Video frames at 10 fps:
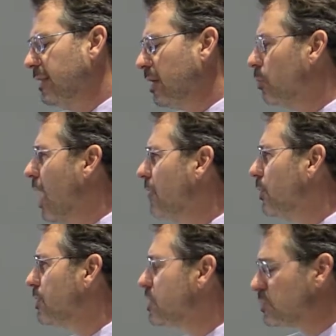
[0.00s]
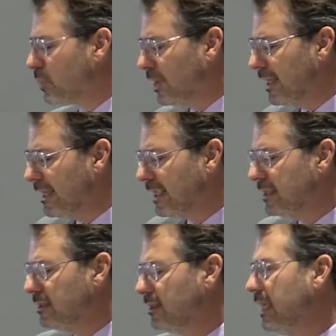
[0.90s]
the arrival of spring
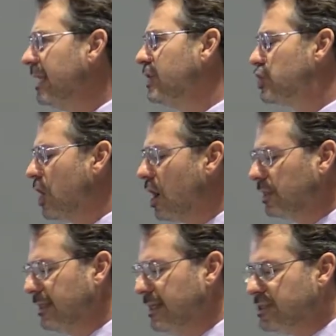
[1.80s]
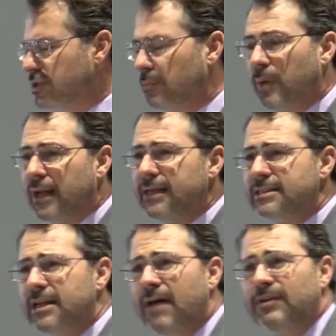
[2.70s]
and getting chocolate Easter
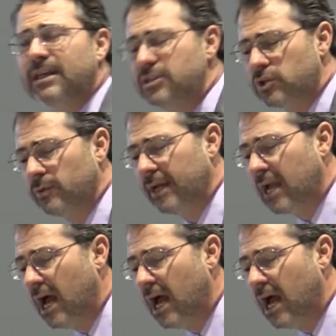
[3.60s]
bunnies and having Easter egg